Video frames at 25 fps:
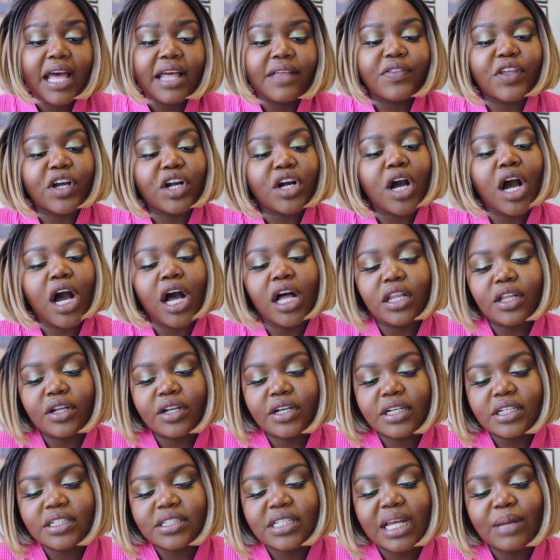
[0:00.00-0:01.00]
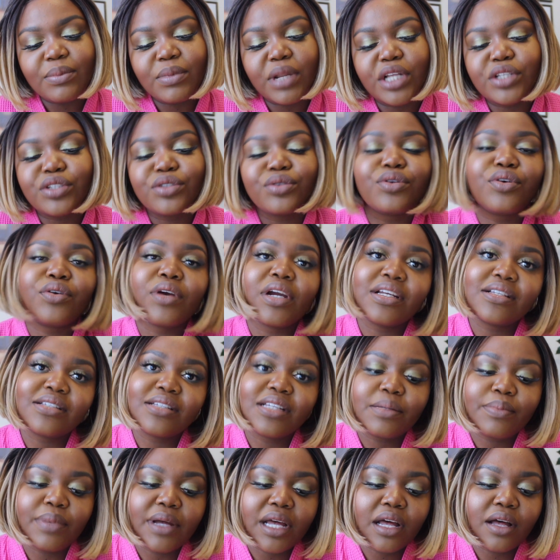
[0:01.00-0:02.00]
The colors I'm not too
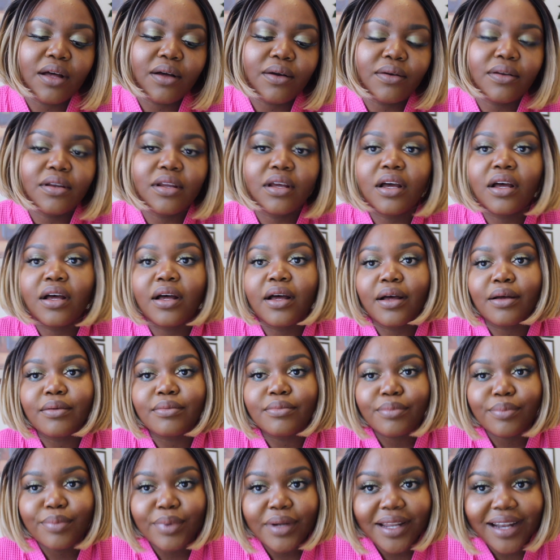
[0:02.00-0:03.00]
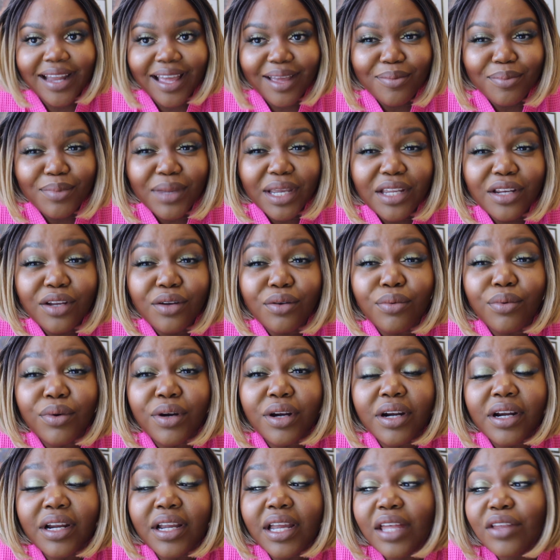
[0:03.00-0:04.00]
crazy about, but I made it
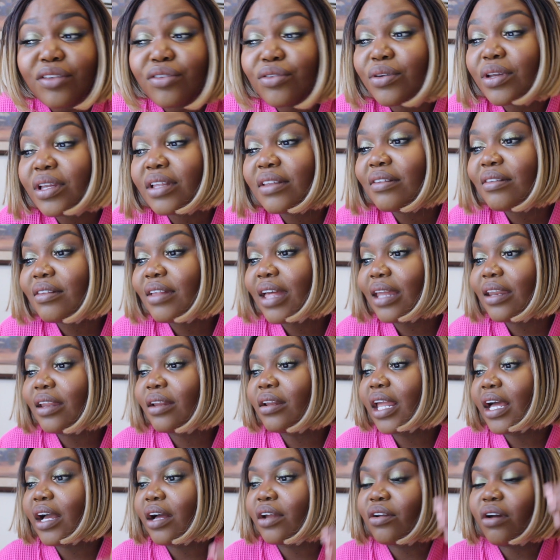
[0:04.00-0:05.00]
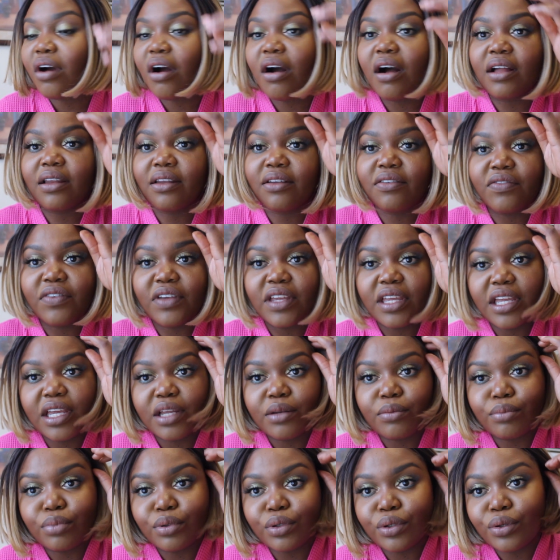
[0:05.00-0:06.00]
work. As you can see, I did like an olivey
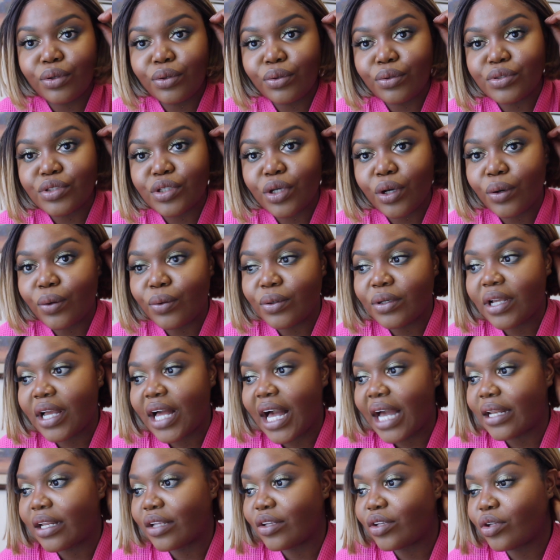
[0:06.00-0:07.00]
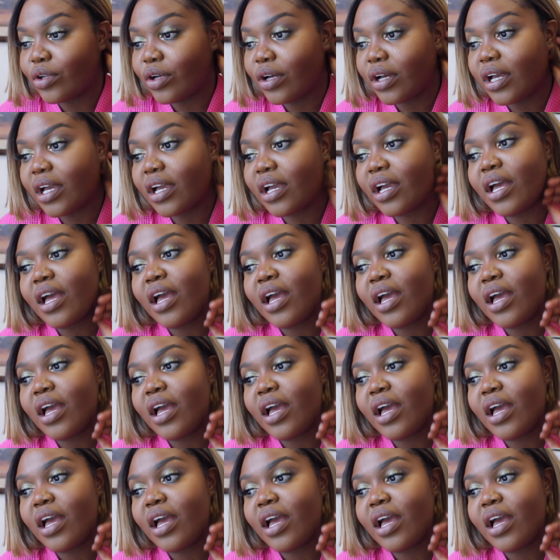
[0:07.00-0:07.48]
and blue tone kind of look,